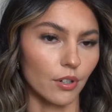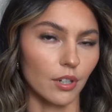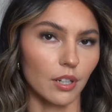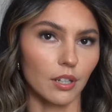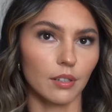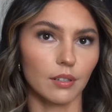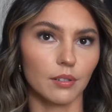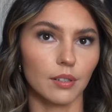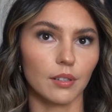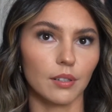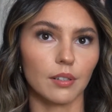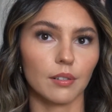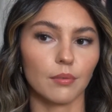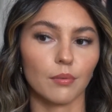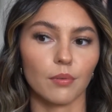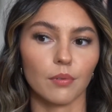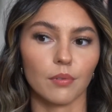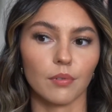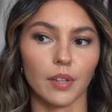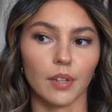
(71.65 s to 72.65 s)
it
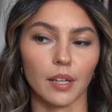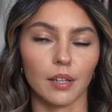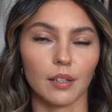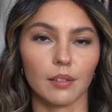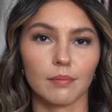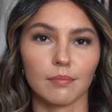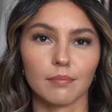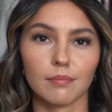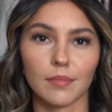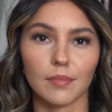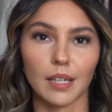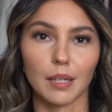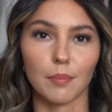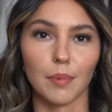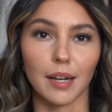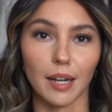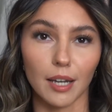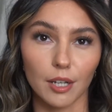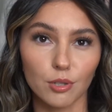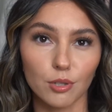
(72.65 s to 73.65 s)
like in my
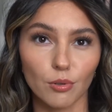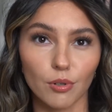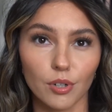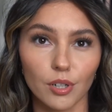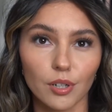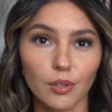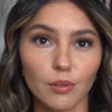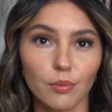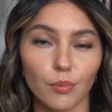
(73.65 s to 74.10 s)
next order.